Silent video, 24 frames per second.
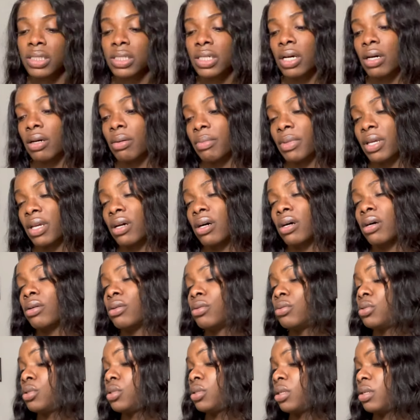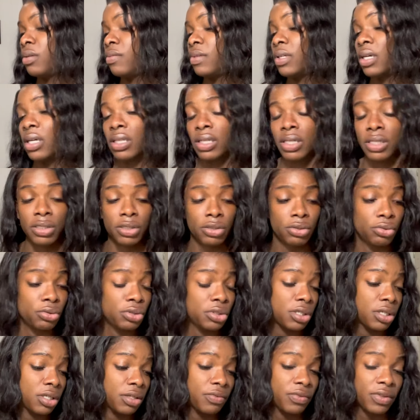tell me, oh, you should have done this, you
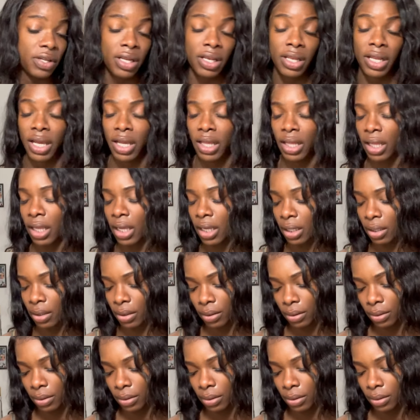should have done that. Like,